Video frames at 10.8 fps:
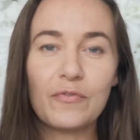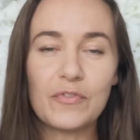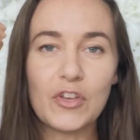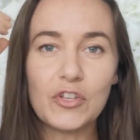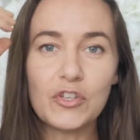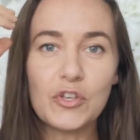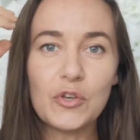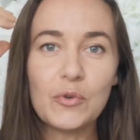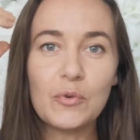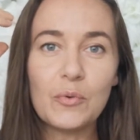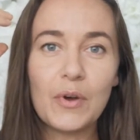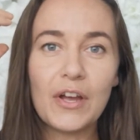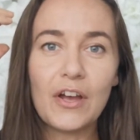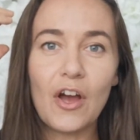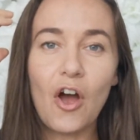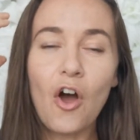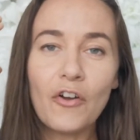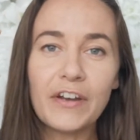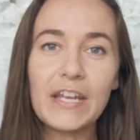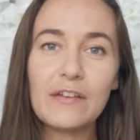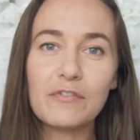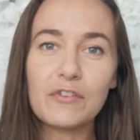that you aren't
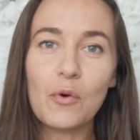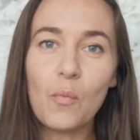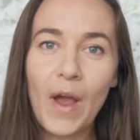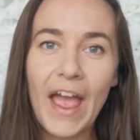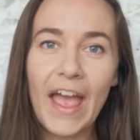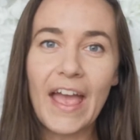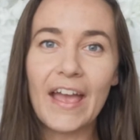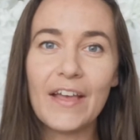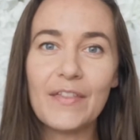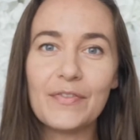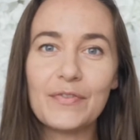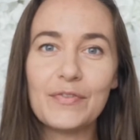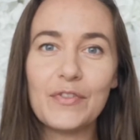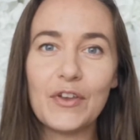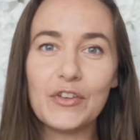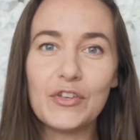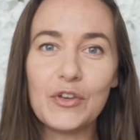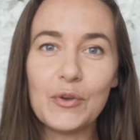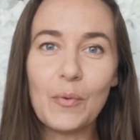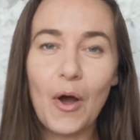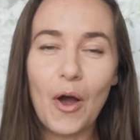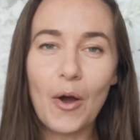even aware that
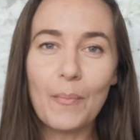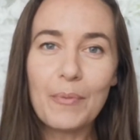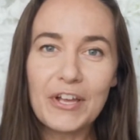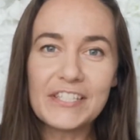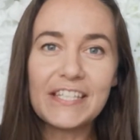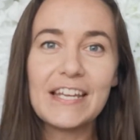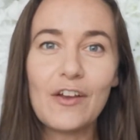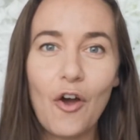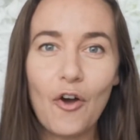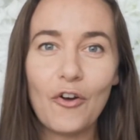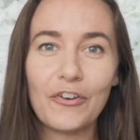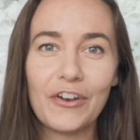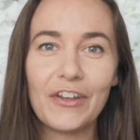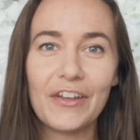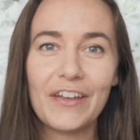you are putting on